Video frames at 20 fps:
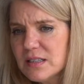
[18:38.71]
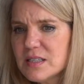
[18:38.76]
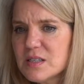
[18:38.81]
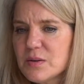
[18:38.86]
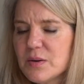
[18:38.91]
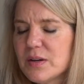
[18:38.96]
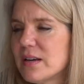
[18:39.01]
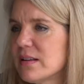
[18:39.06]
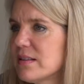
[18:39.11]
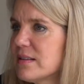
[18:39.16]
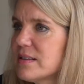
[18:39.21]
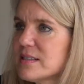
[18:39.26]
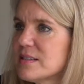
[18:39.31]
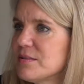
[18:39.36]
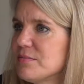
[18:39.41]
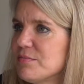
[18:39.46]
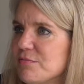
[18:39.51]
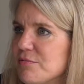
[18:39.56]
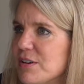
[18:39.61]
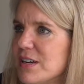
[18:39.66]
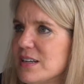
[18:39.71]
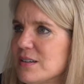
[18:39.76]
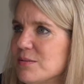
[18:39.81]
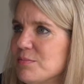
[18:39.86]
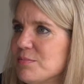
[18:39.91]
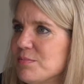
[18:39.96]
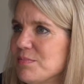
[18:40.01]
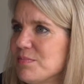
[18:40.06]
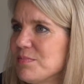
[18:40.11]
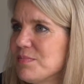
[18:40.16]
And so I got this
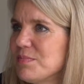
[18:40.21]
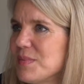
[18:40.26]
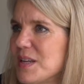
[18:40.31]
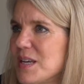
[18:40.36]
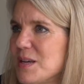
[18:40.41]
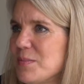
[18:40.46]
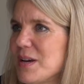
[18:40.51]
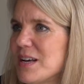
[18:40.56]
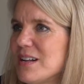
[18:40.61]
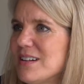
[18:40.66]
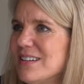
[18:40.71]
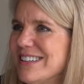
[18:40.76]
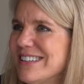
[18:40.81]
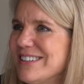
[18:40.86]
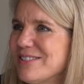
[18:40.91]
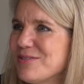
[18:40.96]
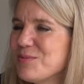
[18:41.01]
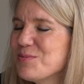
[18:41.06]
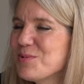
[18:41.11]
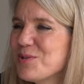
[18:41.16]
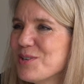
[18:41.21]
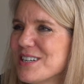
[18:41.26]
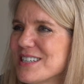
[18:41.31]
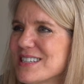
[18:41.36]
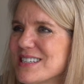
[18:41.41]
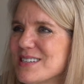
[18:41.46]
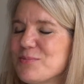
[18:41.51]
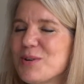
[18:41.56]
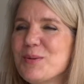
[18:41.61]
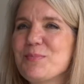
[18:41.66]
random email from
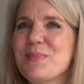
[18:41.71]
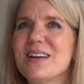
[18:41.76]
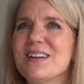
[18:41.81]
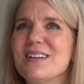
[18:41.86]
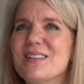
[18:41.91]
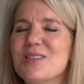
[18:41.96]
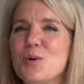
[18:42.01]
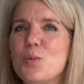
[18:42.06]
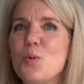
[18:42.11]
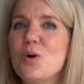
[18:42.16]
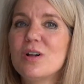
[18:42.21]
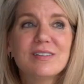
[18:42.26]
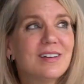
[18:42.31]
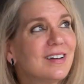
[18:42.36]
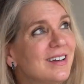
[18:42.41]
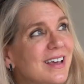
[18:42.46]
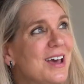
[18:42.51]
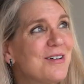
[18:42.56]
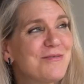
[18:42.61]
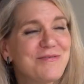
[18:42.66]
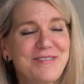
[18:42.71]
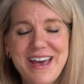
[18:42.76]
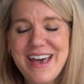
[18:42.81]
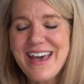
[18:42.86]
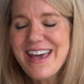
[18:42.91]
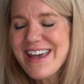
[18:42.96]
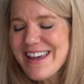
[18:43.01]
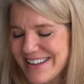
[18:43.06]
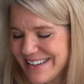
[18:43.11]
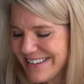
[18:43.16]
Chris, and we met at the Walnut
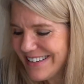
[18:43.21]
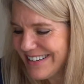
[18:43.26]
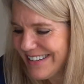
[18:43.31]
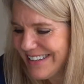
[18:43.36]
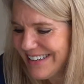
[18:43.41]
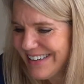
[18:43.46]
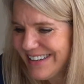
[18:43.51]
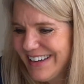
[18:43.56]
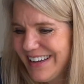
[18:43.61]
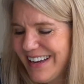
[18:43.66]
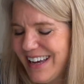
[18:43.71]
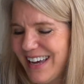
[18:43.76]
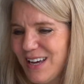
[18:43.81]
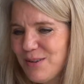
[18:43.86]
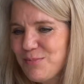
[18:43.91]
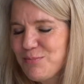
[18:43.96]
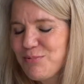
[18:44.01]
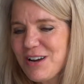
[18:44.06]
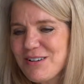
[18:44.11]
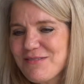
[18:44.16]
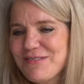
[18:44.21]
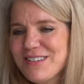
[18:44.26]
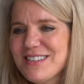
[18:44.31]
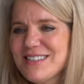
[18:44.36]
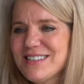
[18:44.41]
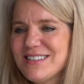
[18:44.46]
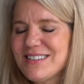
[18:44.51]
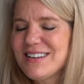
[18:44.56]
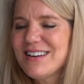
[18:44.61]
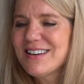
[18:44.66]
Cafe and had
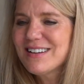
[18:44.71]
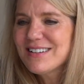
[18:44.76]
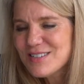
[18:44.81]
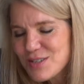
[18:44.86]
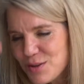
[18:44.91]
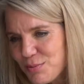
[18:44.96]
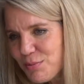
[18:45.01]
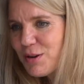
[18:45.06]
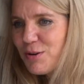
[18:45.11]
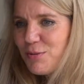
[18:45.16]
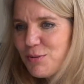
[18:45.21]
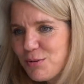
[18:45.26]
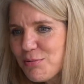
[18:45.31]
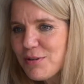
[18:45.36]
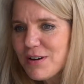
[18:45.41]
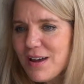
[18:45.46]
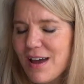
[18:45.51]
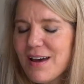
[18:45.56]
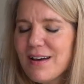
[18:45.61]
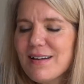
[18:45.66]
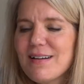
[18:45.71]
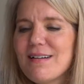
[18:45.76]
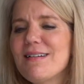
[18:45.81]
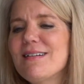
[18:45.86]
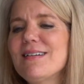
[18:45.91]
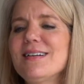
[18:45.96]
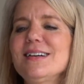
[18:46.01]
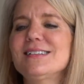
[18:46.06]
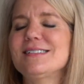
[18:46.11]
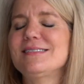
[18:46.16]
breakfast, and he had his 303 hat
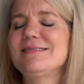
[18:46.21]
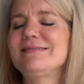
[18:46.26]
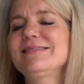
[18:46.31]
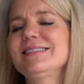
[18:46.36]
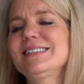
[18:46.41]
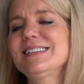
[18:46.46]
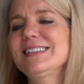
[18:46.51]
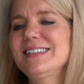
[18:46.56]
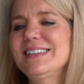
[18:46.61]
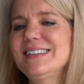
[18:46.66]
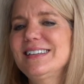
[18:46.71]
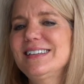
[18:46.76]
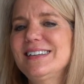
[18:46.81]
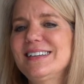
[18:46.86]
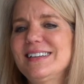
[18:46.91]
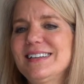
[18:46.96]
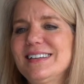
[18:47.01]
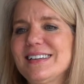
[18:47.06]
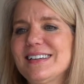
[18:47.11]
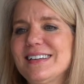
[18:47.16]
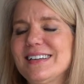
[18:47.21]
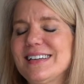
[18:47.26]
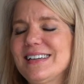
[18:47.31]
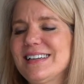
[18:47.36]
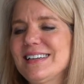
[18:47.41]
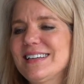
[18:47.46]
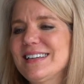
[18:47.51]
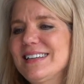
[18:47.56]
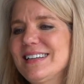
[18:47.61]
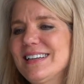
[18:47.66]
on,
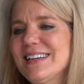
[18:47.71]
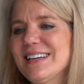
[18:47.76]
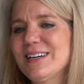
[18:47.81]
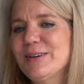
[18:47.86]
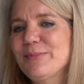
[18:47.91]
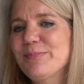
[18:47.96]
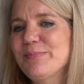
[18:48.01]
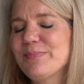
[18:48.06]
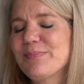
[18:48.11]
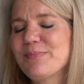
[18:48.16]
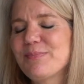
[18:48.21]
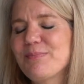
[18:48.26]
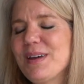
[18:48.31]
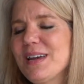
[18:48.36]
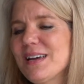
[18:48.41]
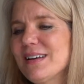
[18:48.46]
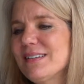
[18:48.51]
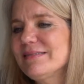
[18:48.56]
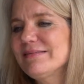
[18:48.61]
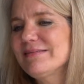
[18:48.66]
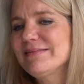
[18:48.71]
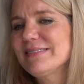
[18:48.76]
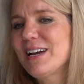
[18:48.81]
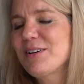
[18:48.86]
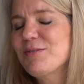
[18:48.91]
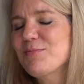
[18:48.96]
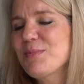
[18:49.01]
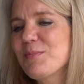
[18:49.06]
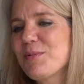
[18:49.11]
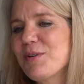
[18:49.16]
and man,
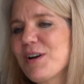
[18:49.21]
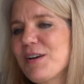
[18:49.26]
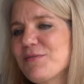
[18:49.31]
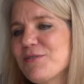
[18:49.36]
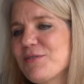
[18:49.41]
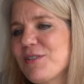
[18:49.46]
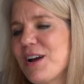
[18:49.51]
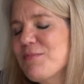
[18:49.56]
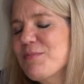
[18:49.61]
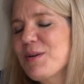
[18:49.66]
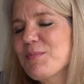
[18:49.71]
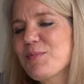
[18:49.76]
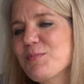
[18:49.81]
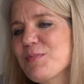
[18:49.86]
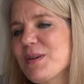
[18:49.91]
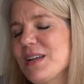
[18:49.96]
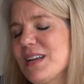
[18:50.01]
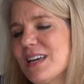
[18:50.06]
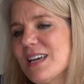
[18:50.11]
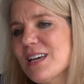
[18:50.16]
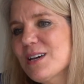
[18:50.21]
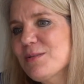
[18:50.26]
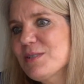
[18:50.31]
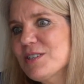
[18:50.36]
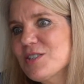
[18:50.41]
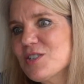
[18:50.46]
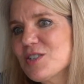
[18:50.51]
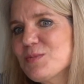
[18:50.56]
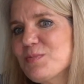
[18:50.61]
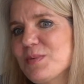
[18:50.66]
I remember meeting him
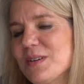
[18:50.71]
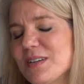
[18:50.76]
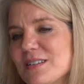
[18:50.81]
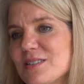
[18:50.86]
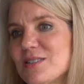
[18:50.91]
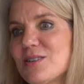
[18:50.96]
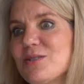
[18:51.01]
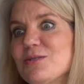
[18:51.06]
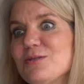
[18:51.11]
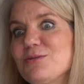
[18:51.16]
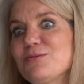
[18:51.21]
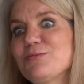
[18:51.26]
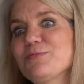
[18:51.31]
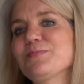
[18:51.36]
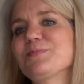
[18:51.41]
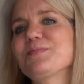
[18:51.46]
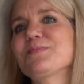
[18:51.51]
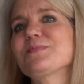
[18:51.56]
and just being so